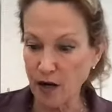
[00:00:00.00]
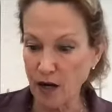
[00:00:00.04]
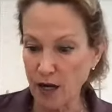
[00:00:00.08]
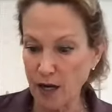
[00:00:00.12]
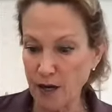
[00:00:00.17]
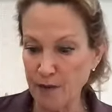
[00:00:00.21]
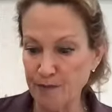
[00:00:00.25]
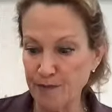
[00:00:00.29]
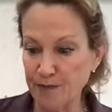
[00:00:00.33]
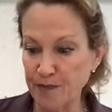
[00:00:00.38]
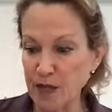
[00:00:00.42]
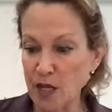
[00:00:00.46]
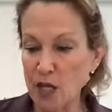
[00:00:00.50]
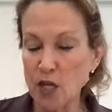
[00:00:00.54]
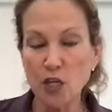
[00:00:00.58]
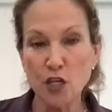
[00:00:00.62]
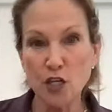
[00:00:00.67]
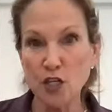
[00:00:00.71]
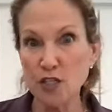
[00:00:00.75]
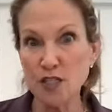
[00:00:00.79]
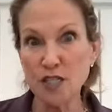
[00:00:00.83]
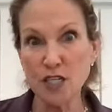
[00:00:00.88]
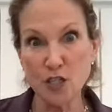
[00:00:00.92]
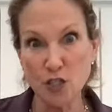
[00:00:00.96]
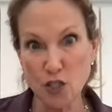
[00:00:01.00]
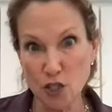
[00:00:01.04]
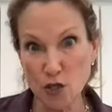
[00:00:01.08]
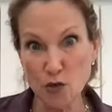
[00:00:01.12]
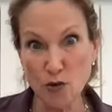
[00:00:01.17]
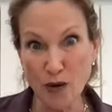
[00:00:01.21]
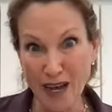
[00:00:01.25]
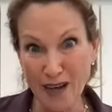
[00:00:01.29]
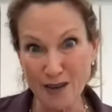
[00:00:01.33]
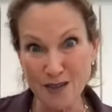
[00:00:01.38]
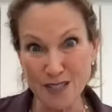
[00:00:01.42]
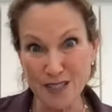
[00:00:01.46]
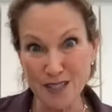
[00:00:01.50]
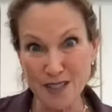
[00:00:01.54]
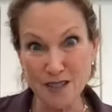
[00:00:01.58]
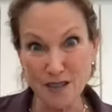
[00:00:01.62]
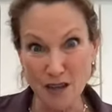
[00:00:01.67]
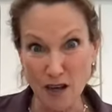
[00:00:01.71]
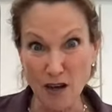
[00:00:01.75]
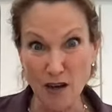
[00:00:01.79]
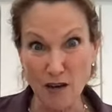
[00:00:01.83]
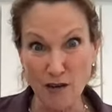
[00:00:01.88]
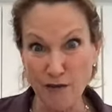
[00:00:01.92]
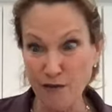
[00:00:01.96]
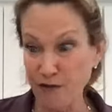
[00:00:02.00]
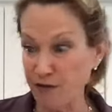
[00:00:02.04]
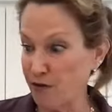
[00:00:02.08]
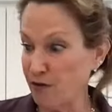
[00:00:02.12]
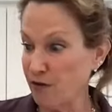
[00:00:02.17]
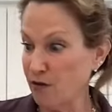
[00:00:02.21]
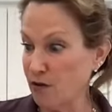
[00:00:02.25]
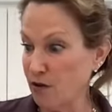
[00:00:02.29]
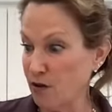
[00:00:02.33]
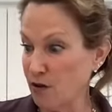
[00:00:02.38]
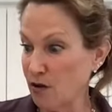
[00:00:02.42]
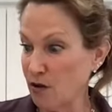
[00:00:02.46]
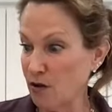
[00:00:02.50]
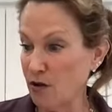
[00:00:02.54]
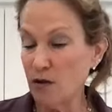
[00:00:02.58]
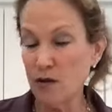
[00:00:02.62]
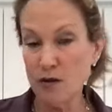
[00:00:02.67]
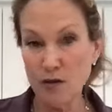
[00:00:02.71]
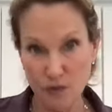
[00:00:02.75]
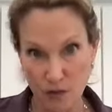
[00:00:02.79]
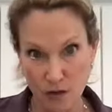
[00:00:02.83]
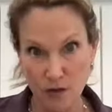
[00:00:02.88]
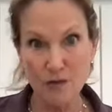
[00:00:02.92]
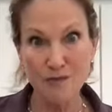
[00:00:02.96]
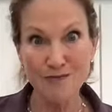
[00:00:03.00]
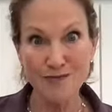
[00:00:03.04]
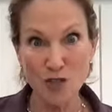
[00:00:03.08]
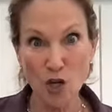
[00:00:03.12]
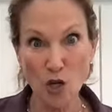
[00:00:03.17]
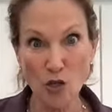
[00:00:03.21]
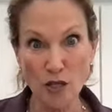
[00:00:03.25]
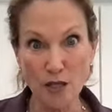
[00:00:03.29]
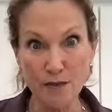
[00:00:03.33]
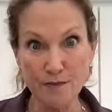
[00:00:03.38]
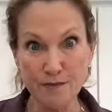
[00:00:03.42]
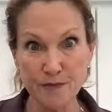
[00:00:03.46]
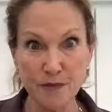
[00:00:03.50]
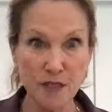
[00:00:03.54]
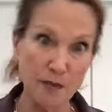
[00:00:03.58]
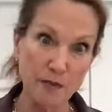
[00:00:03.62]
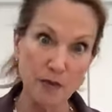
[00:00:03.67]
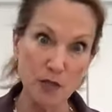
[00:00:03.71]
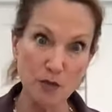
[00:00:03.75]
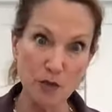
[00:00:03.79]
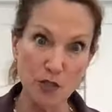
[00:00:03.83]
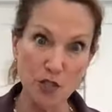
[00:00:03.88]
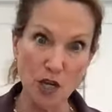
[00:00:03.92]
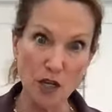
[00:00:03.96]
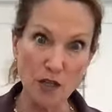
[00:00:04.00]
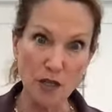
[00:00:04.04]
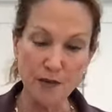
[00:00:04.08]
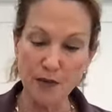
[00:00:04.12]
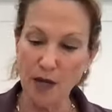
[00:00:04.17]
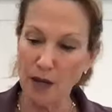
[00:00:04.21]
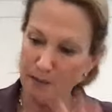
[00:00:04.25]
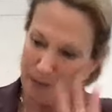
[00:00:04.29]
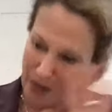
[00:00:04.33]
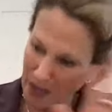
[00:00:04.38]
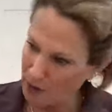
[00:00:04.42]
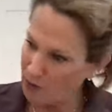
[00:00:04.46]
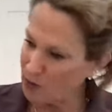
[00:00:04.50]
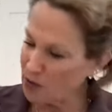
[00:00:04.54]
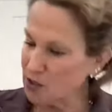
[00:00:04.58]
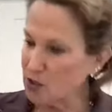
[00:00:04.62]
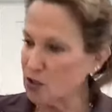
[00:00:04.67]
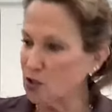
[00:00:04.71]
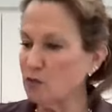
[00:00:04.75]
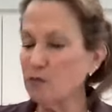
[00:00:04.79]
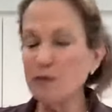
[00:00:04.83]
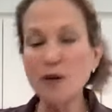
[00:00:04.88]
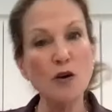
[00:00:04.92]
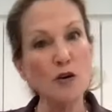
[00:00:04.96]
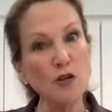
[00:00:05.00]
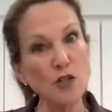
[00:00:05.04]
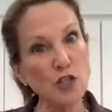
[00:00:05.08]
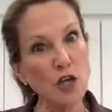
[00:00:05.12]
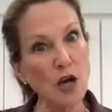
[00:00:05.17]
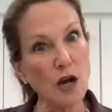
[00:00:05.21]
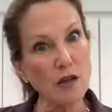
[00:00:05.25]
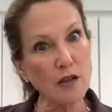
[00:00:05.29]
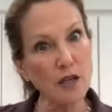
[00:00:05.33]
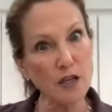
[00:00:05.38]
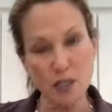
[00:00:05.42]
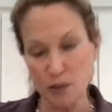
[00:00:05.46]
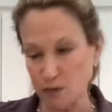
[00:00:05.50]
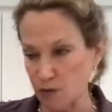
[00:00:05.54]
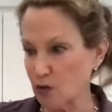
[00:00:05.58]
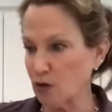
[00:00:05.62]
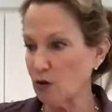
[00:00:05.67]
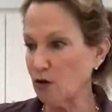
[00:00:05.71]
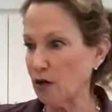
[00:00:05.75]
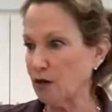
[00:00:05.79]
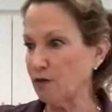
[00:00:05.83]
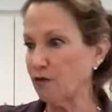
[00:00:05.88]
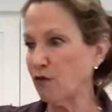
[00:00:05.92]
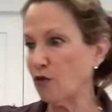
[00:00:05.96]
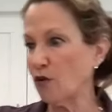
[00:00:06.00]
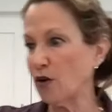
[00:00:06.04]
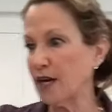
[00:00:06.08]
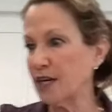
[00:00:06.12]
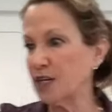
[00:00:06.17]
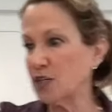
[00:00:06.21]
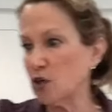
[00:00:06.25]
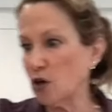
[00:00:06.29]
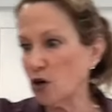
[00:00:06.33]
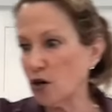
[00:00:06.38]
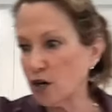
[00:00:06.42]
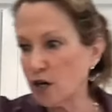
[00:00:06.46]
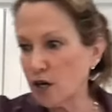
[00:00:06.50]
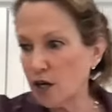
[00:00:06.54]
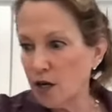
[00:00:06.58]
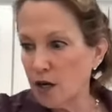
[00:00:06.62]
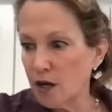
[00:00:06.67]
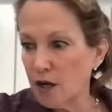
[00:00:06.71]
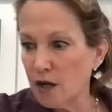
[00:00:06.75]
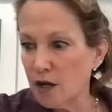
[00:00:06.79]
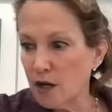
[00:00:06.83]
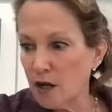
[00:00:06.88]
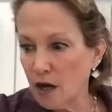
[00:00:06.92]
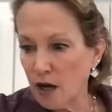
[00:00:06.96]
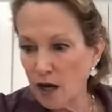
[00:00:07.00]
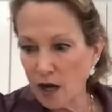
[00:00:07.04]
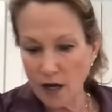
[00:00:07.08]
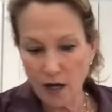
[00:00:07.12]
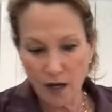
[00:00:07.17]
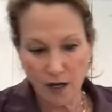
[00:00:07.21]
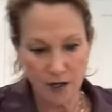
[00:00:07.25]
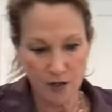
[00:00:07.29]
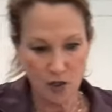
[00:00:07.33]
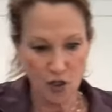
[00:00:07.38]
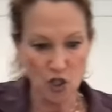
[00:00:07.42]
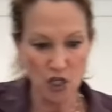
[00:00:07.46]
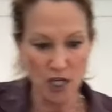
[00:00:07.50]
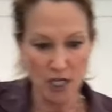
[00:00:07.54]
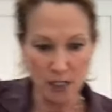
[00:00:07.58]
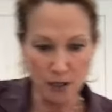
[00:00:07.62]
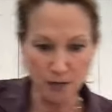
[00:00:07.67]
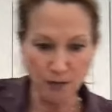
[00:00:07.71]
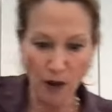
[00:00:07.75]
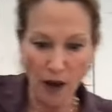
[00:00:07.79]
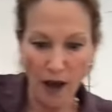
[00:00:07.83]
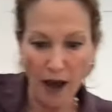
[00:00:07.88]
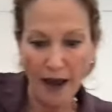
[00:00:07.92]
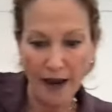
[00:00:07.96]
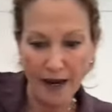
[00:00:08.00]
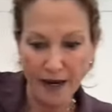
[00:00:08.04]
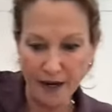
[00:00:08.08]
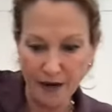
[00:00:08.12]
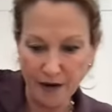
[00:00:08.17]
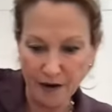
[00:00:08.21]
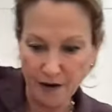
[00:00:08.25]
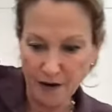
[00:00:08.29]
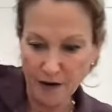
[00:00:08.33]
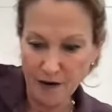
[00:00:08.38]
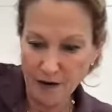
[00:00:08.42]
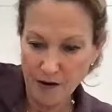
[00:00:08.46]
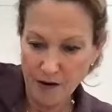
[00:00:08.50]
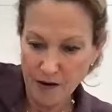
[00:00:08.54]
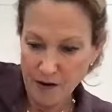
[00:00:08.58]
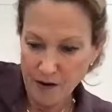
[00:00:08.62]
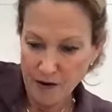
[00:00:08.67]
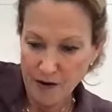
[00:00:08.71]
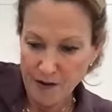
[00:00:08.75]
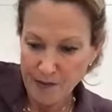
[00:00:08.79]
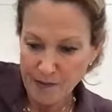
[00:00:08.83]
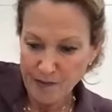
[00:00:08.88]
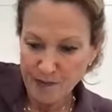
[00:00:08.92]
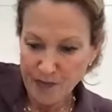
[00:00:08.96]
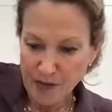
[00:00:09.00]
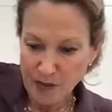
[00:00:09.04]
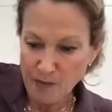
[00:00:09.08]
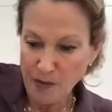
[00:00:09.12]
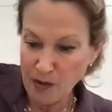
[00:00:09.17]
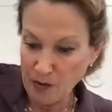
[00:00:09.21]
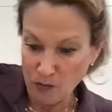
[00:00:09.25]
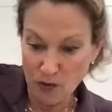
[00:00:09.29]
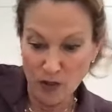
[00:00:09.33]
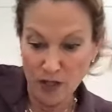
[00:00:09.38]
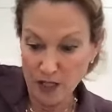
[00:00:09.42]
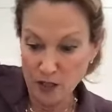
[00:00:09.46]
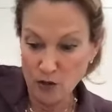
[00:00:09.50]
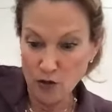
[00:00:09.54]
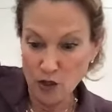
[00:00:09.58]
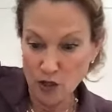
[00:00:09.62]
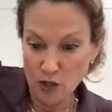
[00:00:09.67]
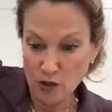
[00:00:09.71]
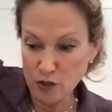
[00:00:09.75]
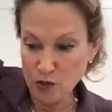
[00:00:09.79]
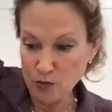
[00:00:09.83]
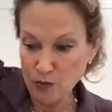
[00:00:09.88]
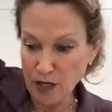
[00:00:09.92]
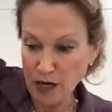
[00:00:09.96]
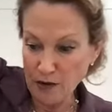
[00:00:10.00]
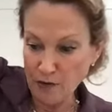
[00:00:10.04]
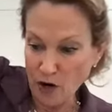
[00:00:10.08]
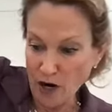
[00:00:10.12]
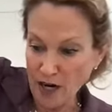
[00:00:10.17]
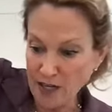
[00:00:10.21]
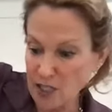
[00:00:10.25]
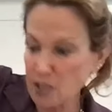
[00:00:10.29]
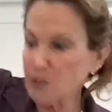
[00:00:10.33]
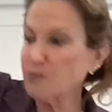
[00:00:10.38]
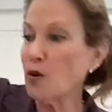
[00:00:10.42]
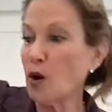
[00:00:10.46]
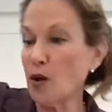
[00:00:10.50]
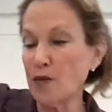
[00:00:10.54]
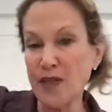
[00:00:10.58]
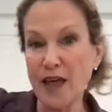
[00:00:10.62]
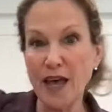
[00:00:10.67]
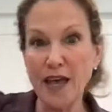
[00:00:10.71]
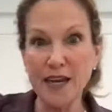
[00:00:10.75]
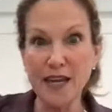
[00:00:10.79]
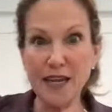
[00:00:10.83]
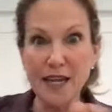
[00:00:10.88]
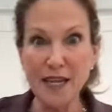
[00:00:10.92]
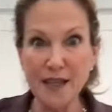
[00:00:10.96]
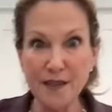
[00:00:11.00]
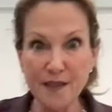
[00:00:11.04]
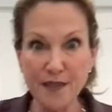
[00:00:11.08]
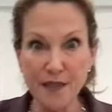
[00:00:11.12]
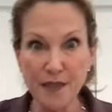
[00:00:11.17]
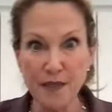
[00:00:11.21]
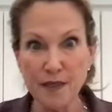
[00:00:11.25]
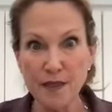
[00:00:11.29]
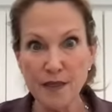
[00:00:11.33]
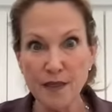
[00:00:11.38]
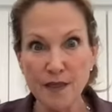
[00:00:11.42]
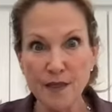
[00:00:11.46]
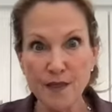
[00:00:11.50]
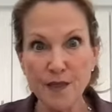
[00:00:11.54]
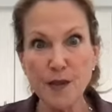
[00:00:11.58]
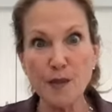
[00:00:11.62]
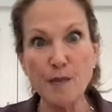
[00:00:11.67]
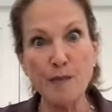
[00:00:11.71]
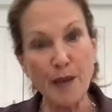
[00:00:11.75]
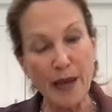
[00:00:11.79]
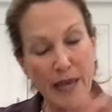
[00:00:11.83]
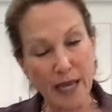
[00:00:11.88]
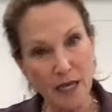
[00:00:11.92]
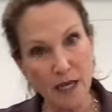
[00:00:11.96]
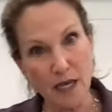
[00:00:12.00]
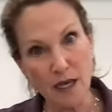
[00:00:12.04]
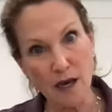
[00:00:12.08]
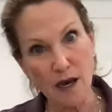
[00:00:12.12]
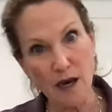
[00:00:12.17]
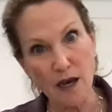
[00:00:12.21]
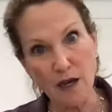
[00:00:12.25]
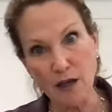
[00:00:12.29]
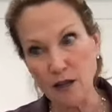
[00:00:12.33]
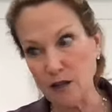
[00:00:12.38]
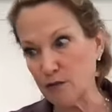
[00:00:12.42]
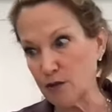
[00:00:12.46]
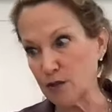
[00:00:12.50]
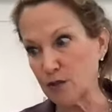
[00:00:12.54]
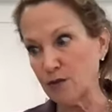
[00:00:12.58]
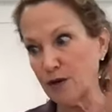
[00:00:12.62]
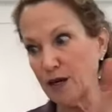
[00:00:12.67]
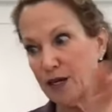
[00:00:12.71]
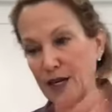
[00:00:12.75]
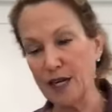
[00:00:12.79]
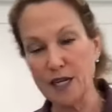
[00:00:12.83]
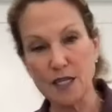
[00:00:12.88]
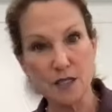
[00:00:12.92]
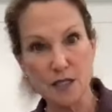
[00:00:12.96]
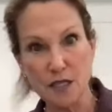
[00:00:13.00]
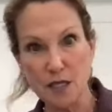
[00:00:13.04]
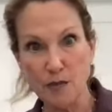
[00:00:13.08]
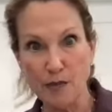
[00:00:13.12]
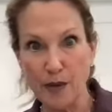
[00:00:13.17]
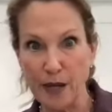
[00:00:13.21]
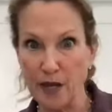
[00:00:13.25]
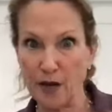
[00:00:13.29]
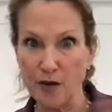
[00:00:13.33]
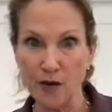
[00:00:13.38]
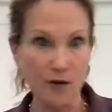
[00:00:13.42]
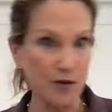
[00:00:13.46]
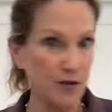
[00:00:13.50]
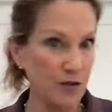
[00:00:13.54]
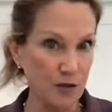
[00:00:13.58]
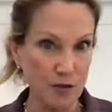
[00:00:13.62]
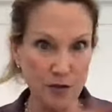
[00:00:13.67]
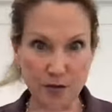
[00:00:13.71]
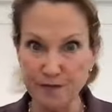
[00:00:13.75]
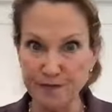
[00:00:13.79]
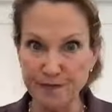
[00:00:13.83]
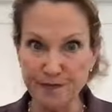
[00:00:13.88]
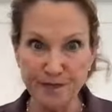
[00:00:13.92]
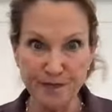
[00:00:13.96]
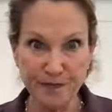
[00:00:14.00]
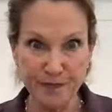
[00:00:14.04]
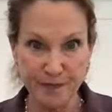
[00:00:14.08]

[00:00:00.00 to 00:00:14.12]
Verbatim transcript: Um, you just need two ounces of chocolate, semi-sweet chocolate. Now, I wouldn't do milk chocolate because we're going for a dark uh, chess pie here but really you can use whatever. I just bought that in the baking aisle. It was right next to the baker's.